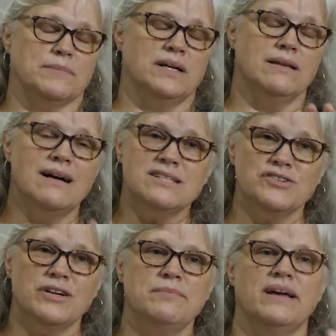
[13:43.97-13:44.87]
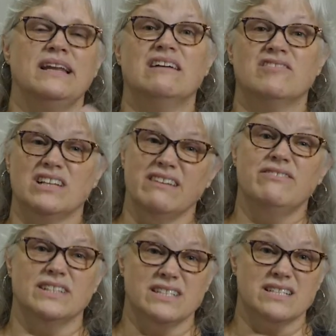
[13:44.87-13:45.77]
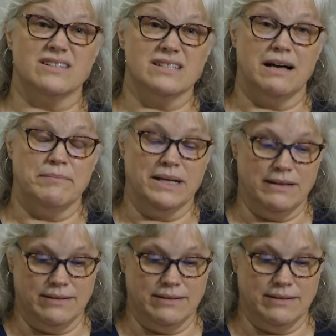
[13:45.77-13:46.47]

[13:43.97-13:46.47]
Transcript: colostrum and it really fills their tummy.